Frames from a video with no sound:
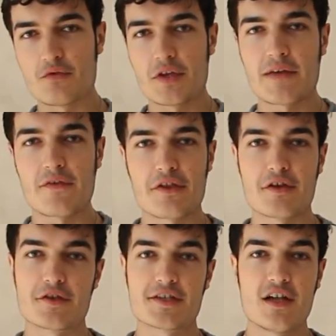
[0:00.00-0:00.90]
doing
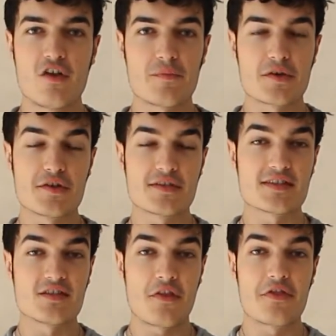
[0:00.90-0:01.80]
everything yourself because
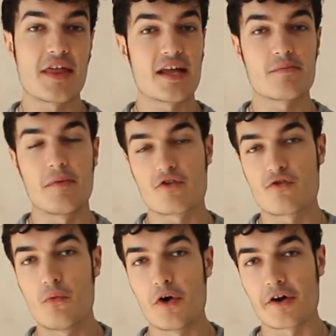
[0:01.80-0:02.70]
it's not that
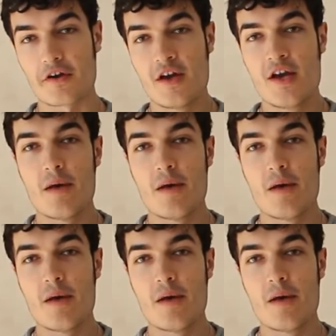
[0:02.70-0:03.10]
much work.